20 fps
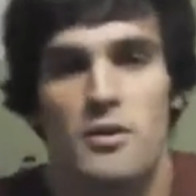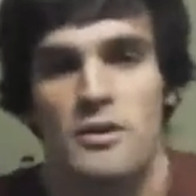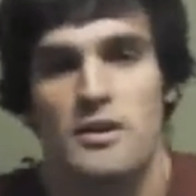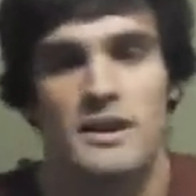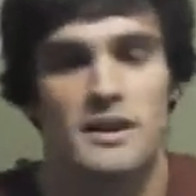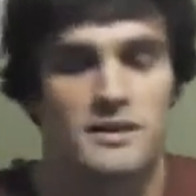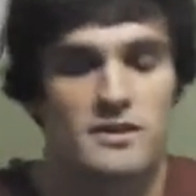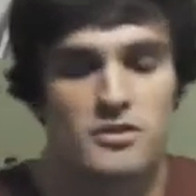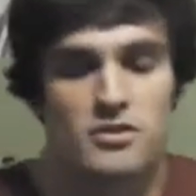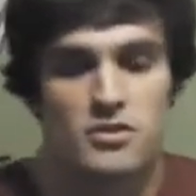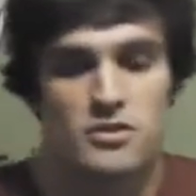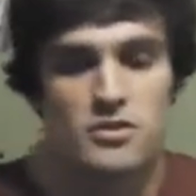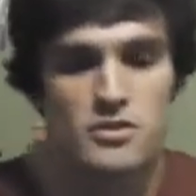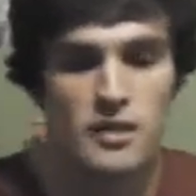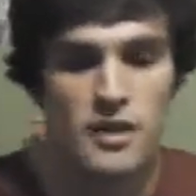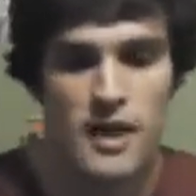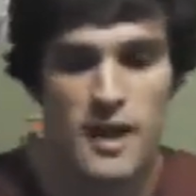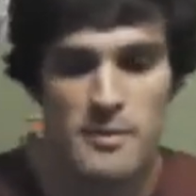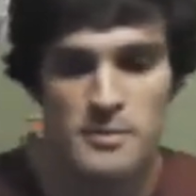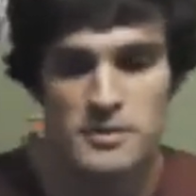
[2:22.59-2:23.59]
Like
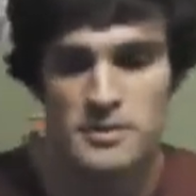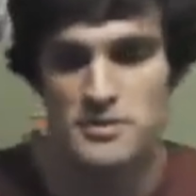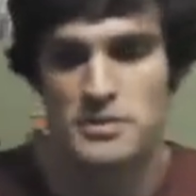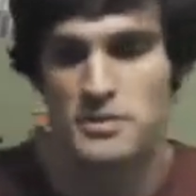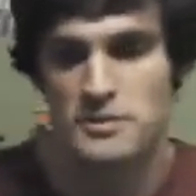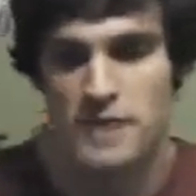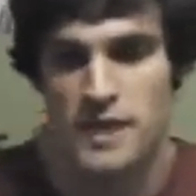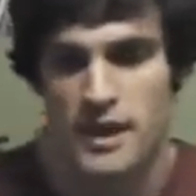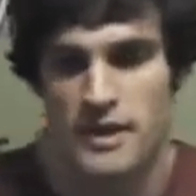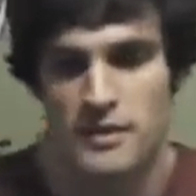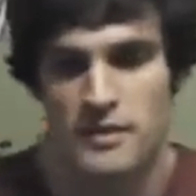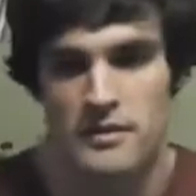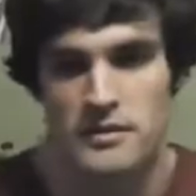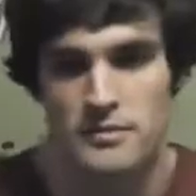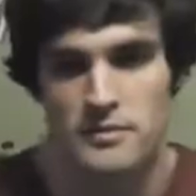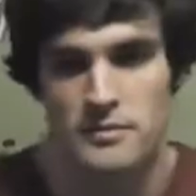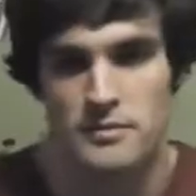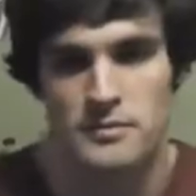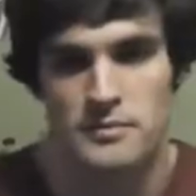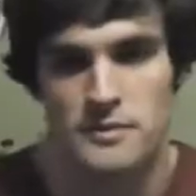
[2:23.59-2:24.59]
the episode that
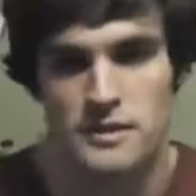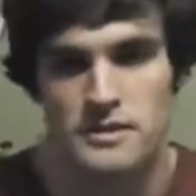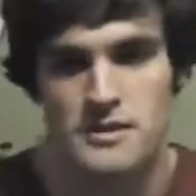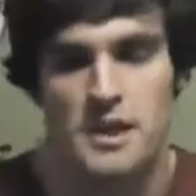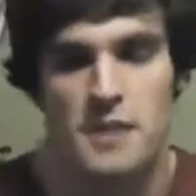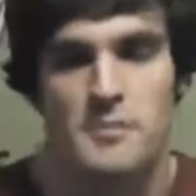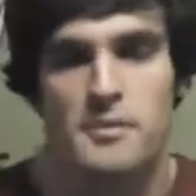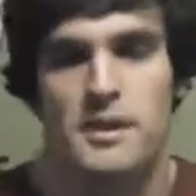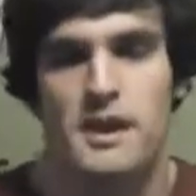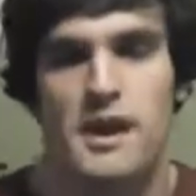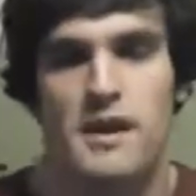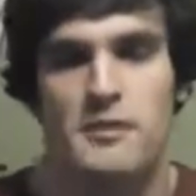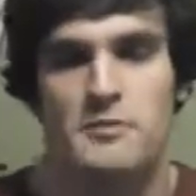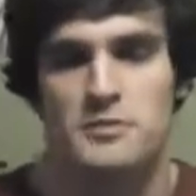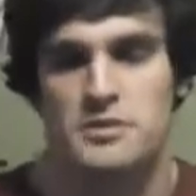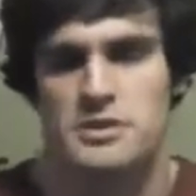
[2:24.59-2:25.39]
is coming out,